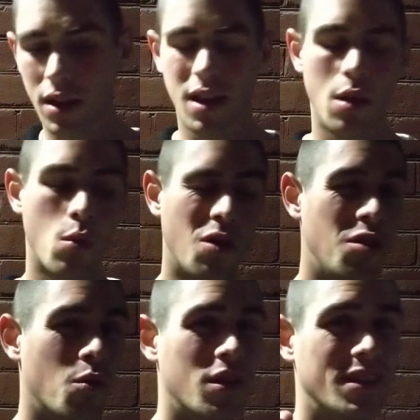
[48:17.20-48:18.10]
to hear what
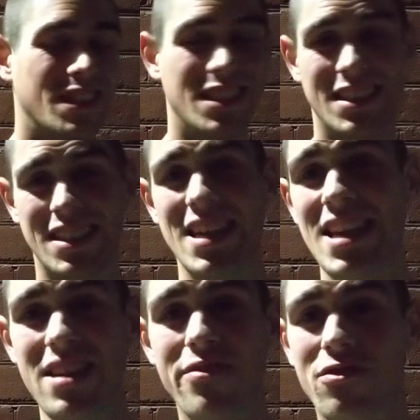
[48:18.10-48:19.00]
you want to
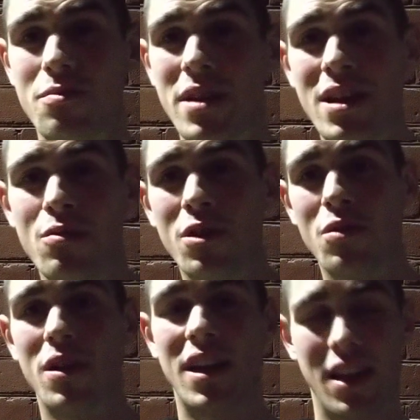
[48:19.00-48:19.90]
see from me, what
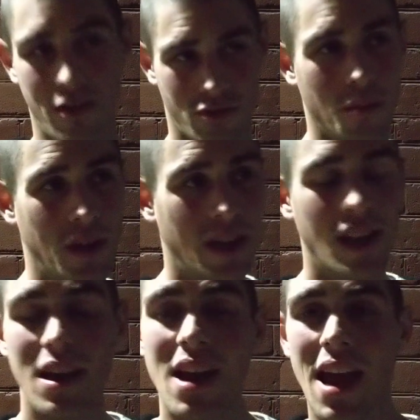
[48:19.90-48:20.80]
you want to hear from me,
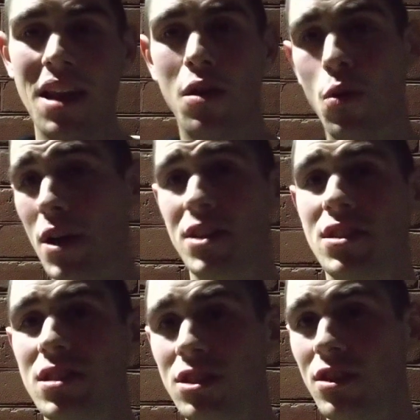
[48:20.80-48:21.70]
any
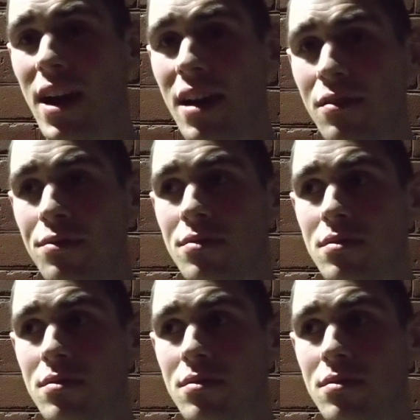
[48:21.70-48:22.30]
questions you have,